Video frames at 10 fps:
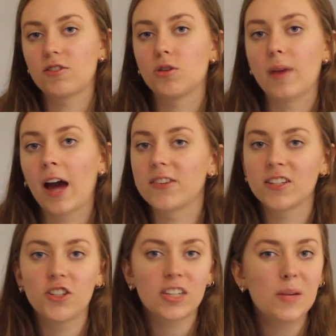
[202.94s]
zoom outs,
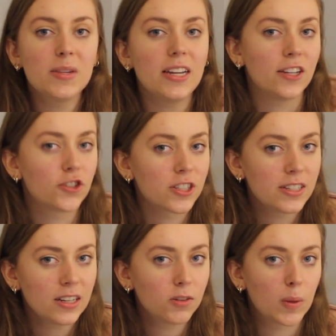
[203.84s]
it just keeps it
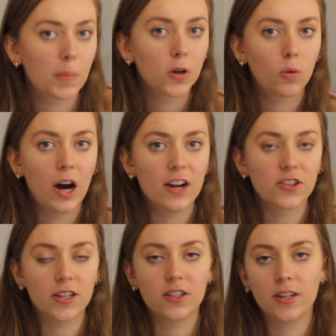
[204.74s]
interesting for people to
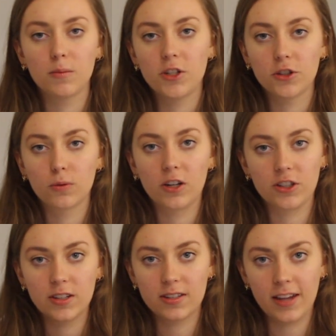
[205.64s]
watch than them just
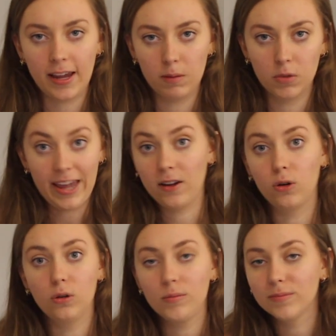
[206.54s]
watching the same
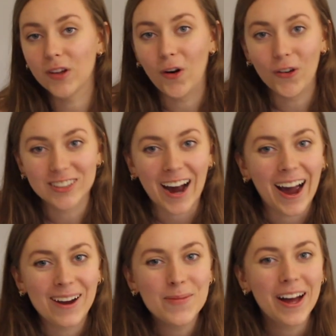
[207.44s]
angle the whole
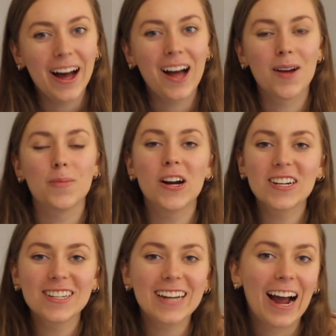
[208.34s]
time.
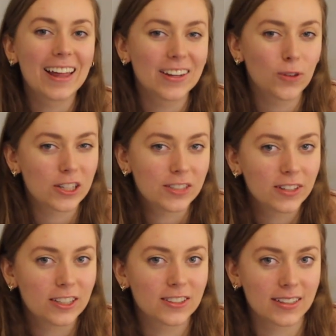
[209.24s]
Personally, I like watching
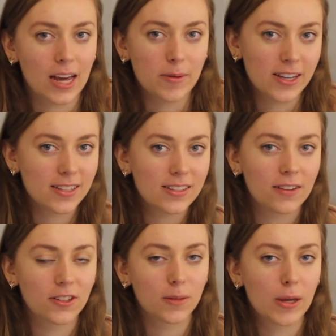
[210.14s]
videos like that because it
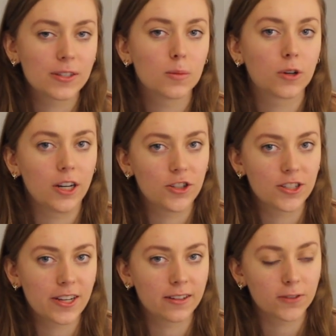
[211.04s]
definitely makes it more
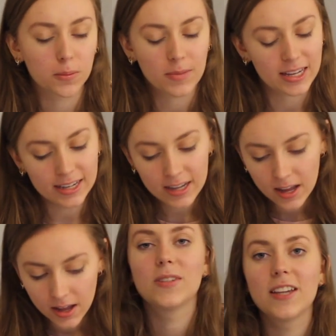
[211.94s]
interesting for me.
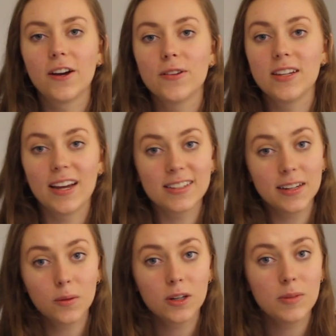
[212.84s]
So the next
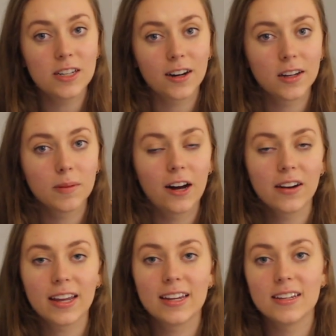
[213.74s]
thing I'm going to be talking
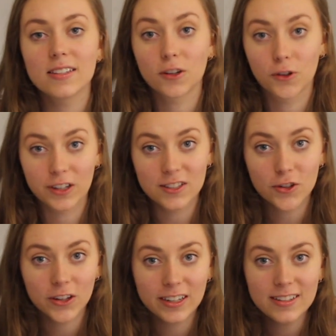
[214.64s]
about is green
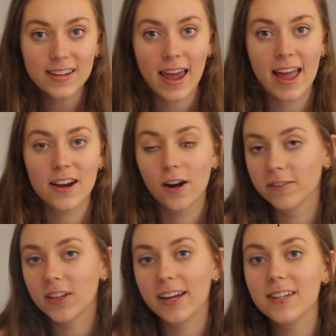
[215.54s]
screens and
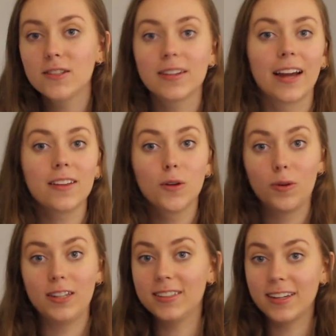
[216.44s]
overlays like the
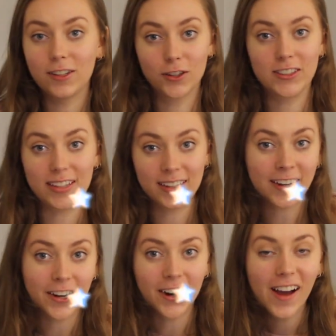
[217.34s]
ones that you're seeing
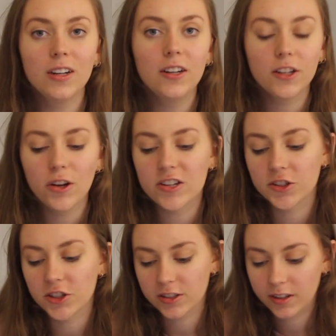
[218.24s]
here. What you're going to do is
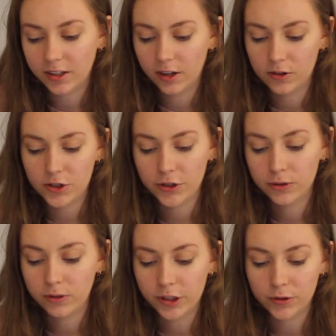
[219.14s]
you're just going to go
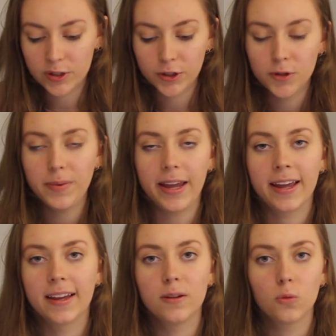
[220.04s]
to YouTube,
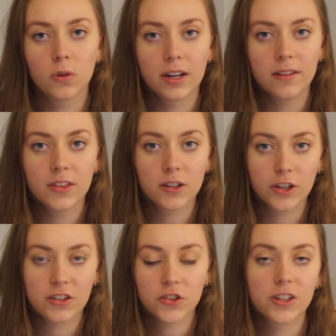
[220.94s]
and one of the
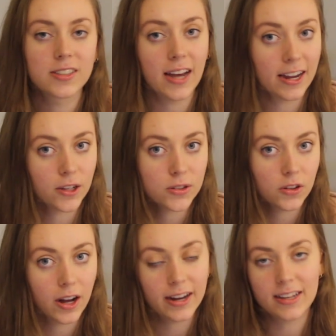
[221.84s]
green screens that I use a
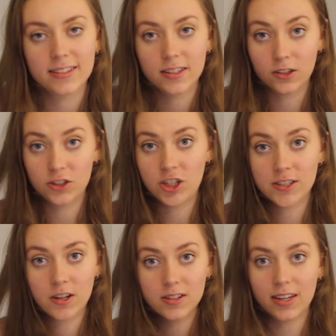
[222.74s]
lot is the glitchy
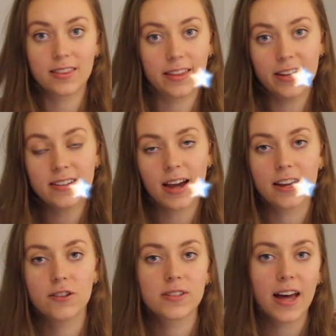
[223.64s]
stars like this.
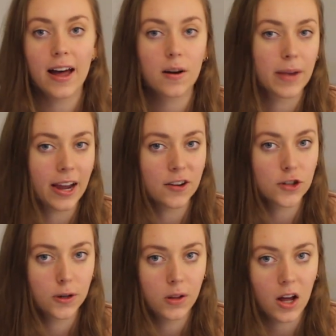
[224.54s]
I use that on my
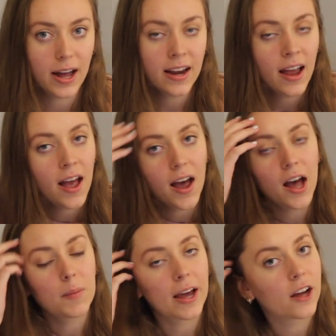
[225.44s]
outro a lot.
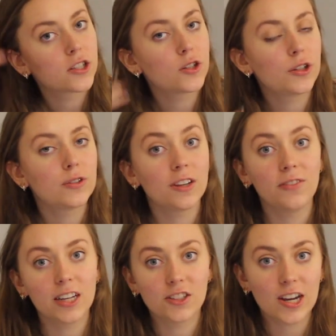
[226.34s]
I also use a
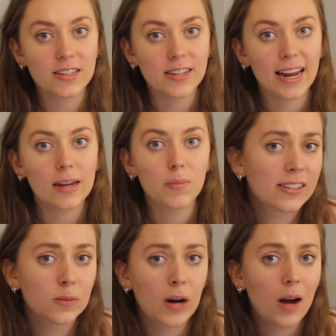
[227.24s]
VHS tape.
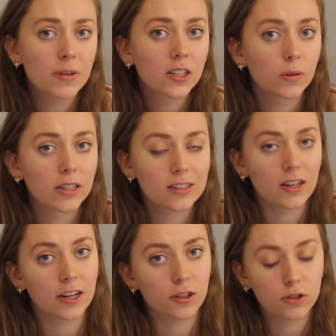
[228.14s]
That's a popular one that a
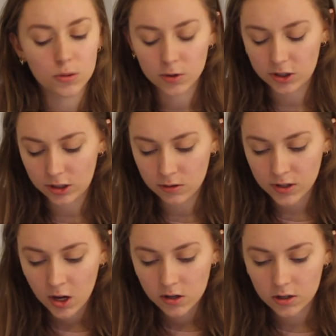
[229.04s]
lot of YouTubers
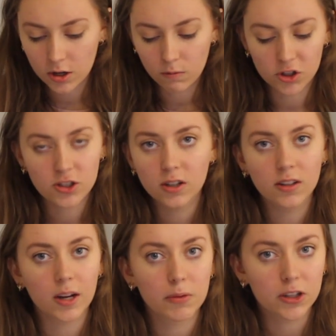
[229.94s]
use. So we're just going
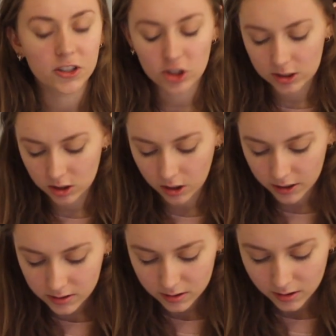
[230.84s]
to look up the glitchy stars.